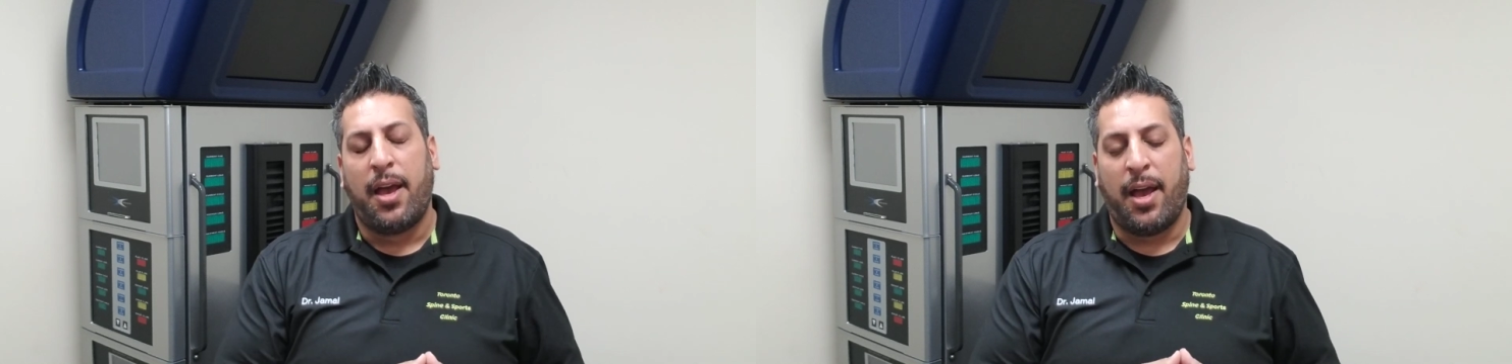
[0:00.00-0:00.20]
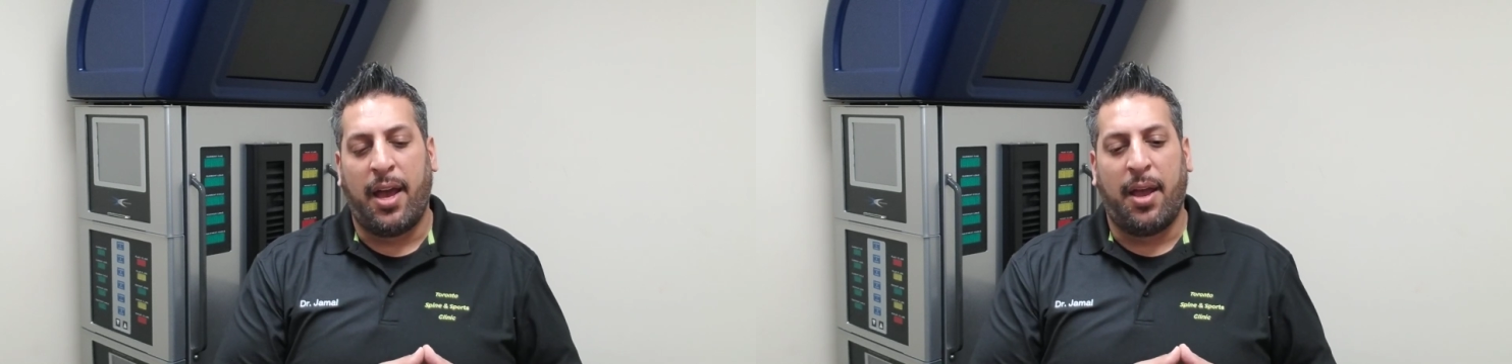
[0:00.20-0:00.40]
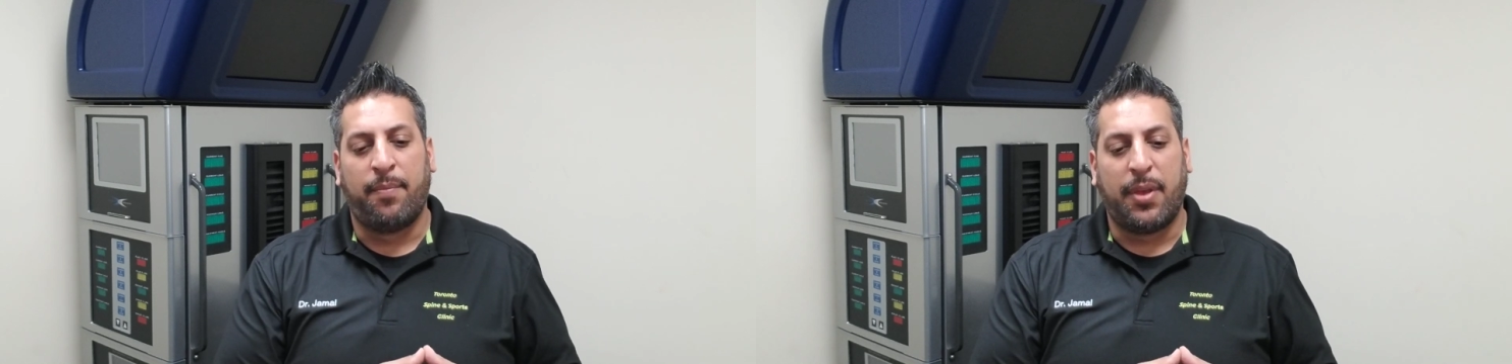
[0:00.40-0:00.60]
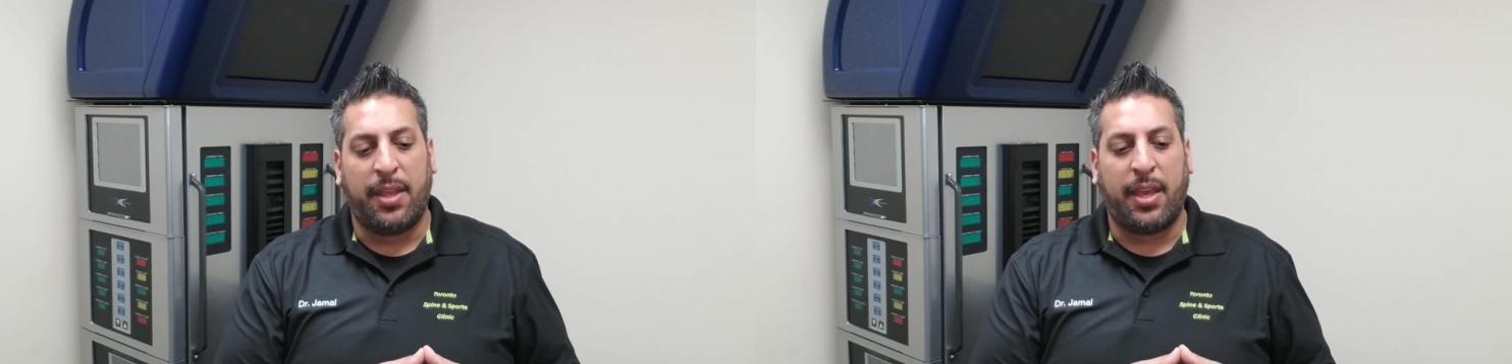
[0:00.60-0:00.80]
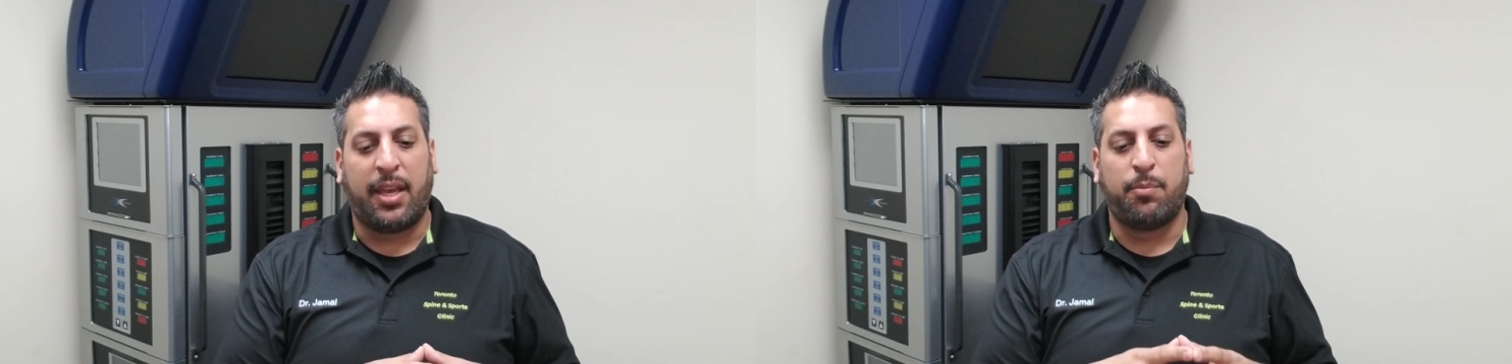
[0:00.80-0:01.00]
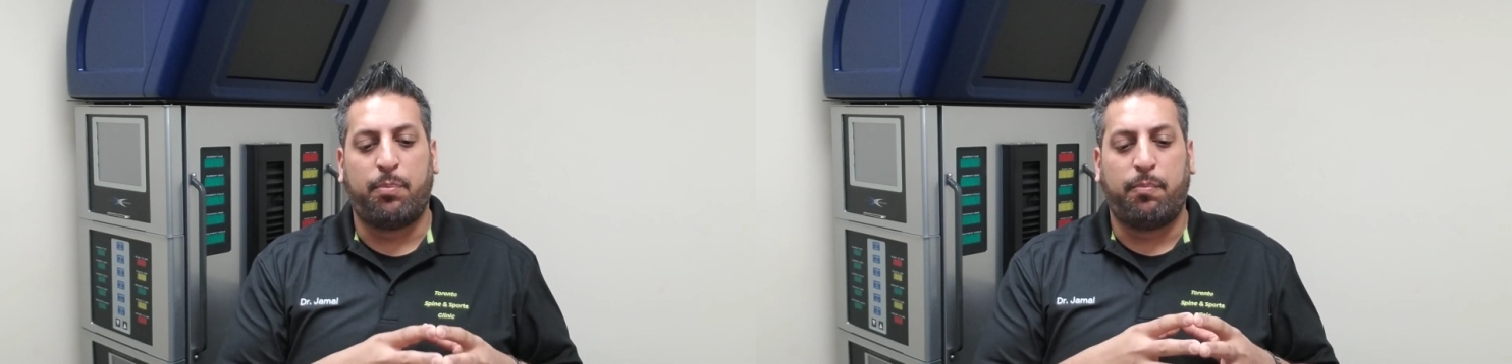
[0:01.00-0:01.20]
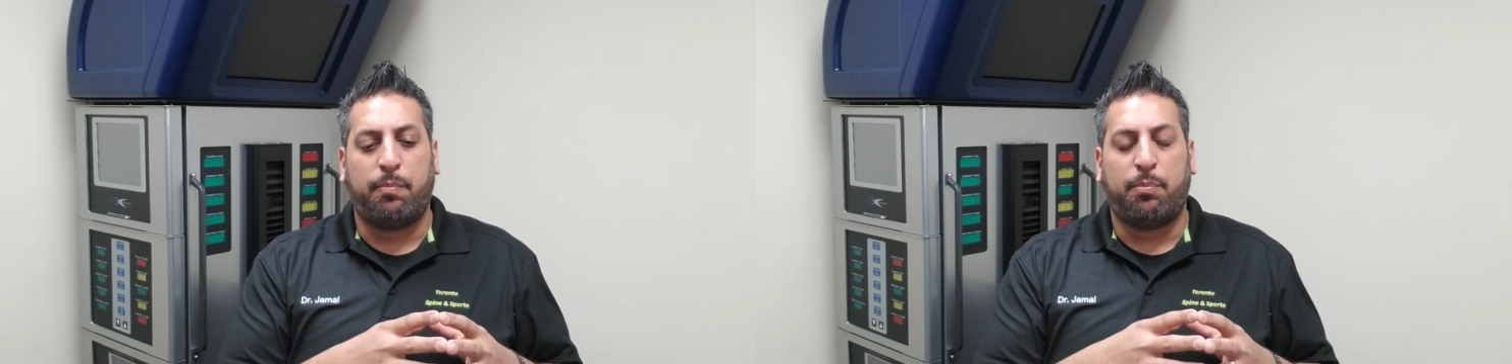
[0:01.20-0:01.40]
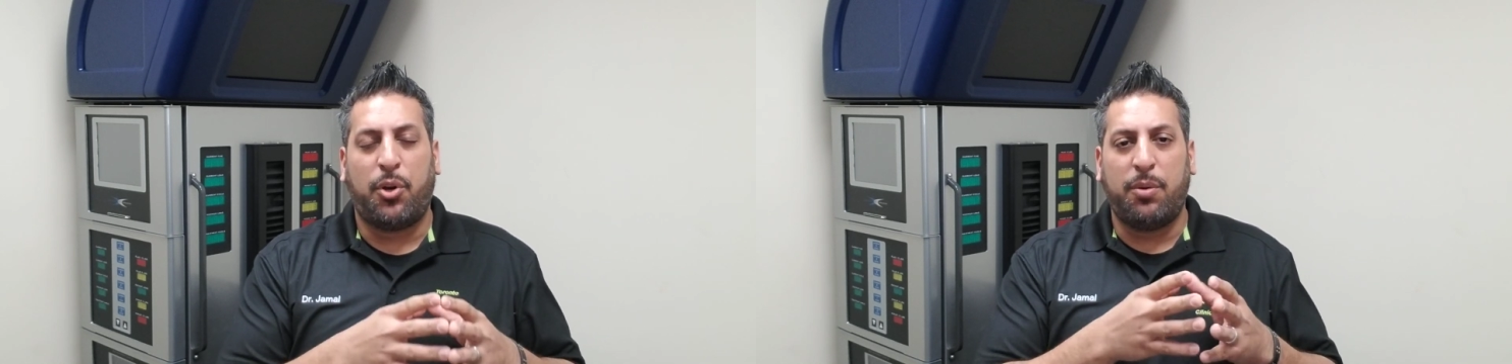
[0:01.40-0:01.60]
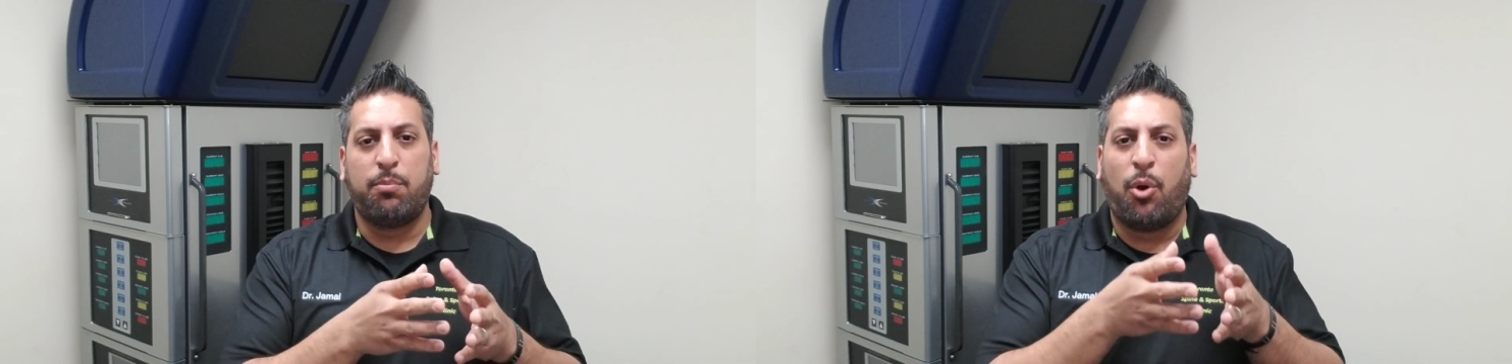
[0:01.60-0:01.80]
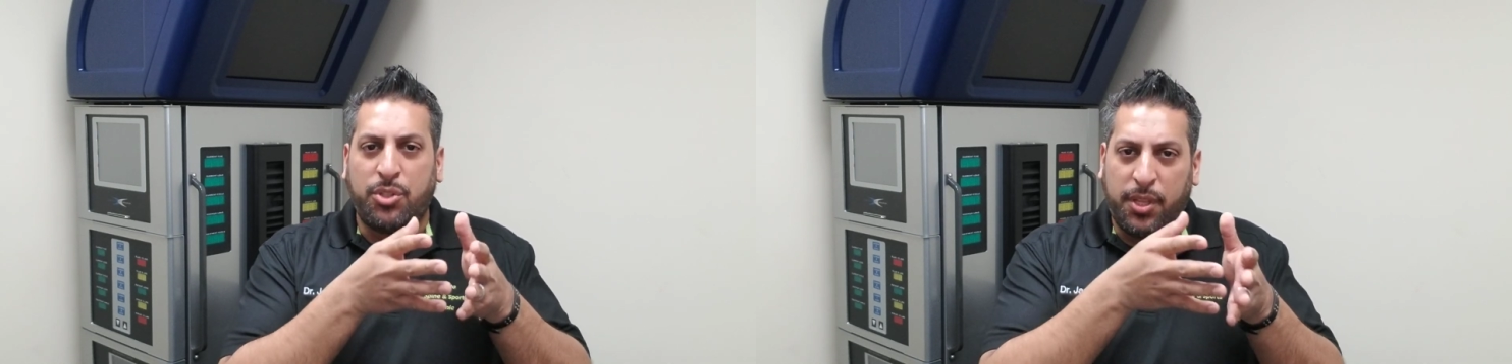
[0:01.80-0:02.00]
And they can put
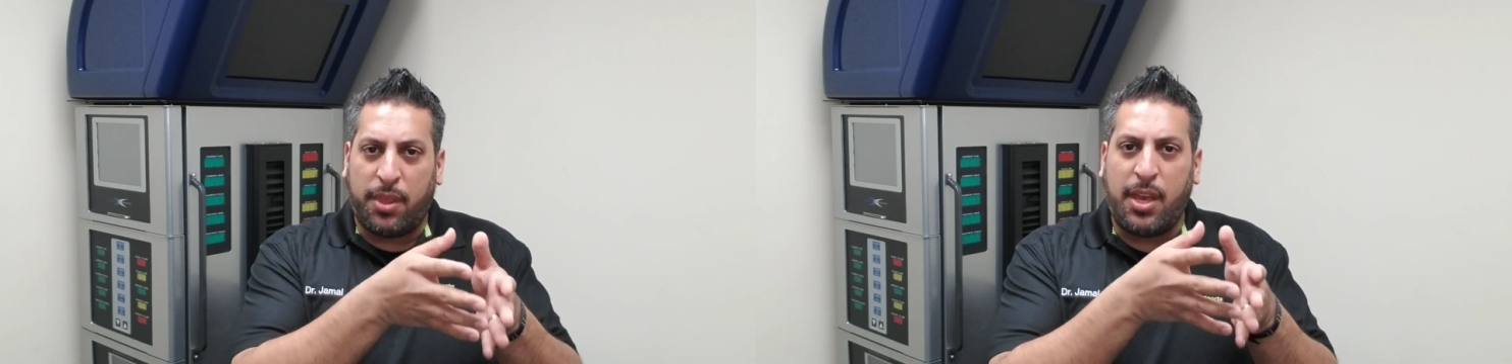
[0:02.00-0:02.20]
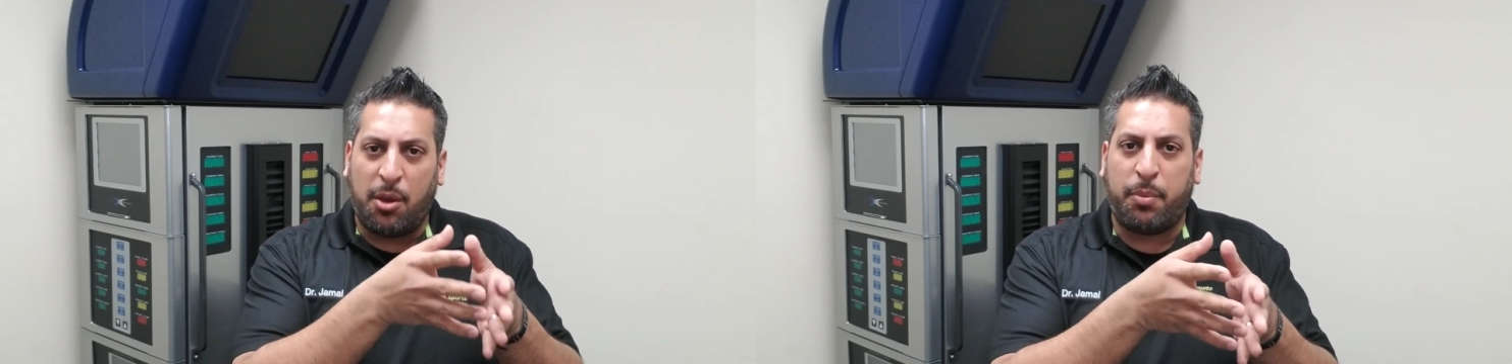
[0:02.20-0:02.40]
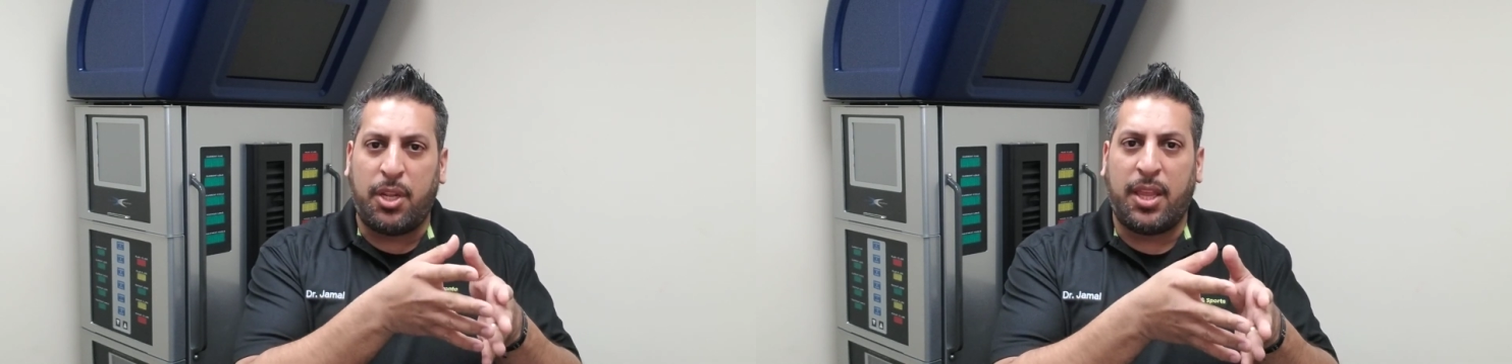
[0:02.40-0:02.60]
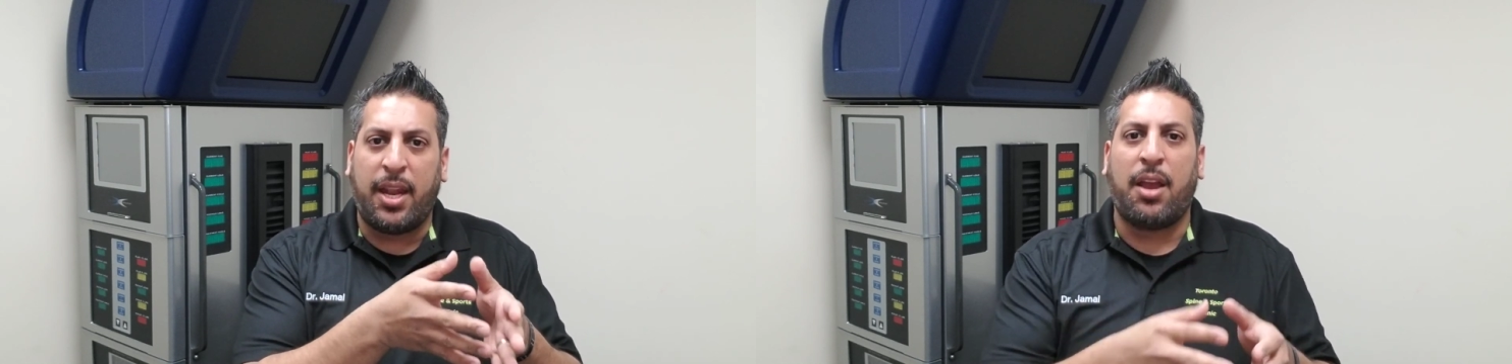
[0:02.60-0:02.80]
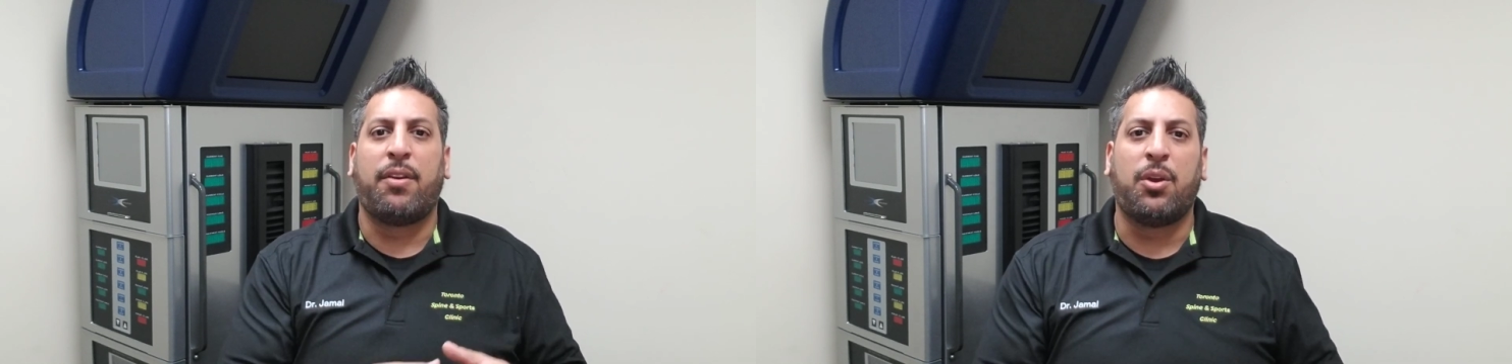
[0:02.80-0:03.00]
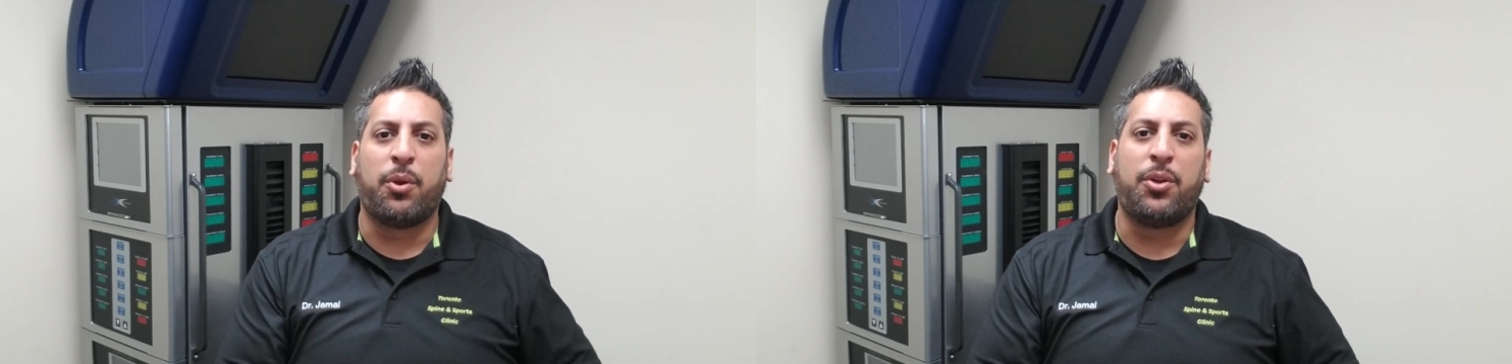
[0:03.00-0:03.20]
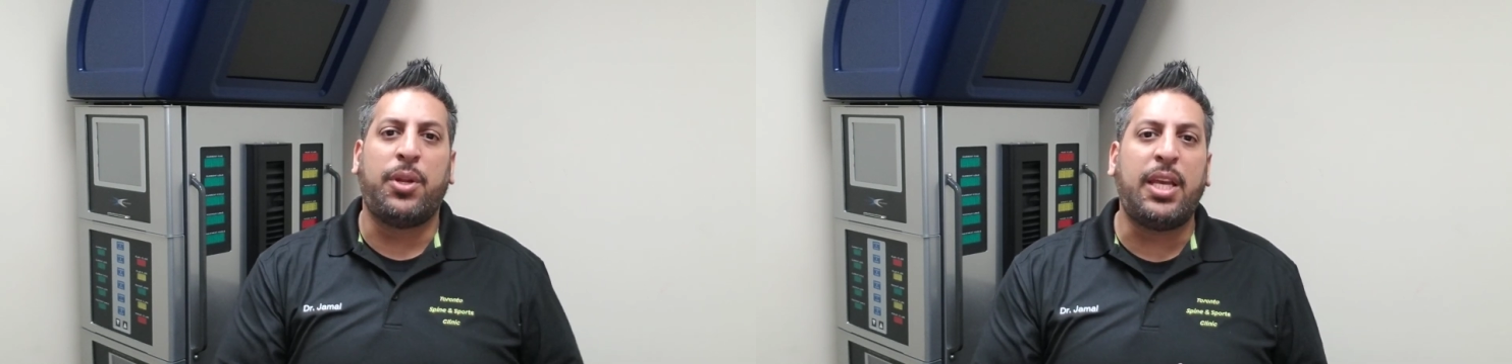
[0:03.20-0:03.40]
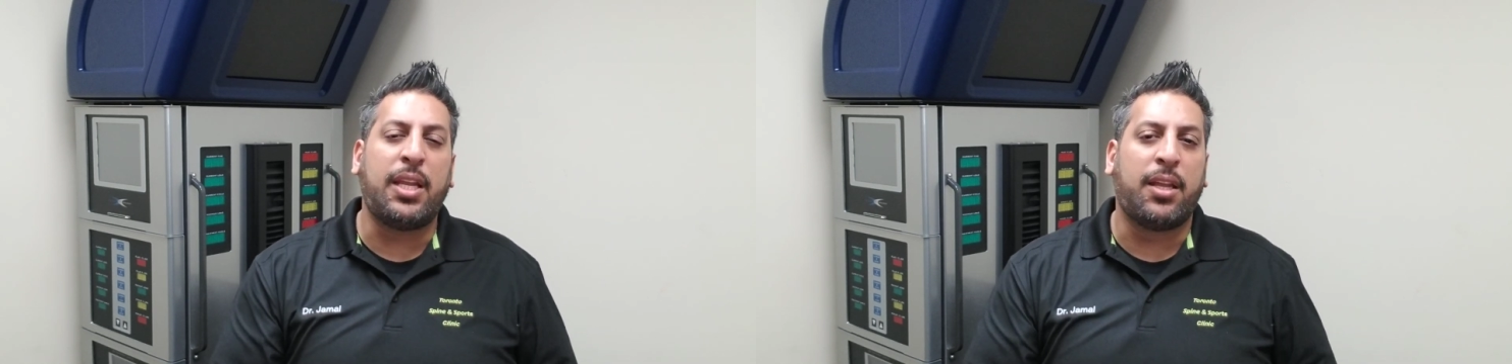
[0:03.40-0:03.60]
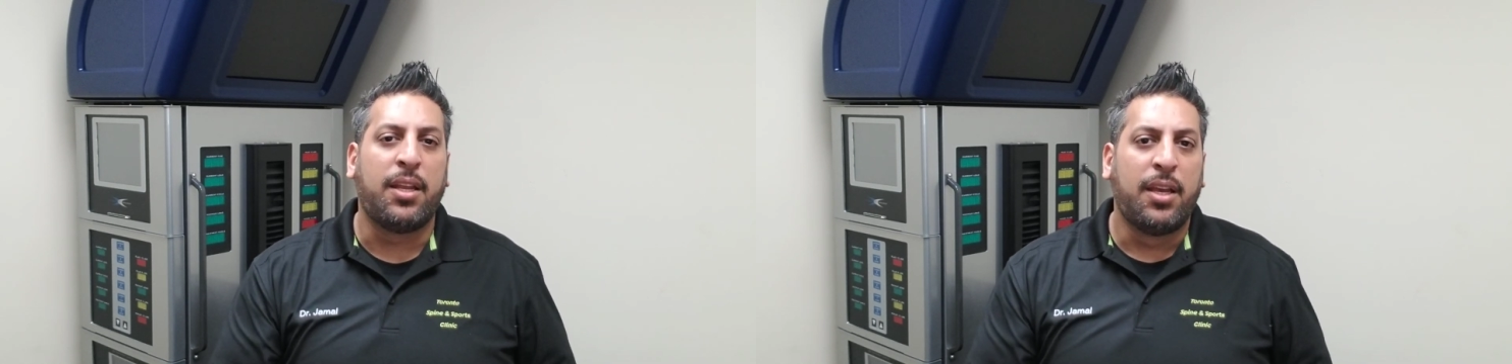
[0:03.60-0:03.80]
most of the therapy to that area where you need it.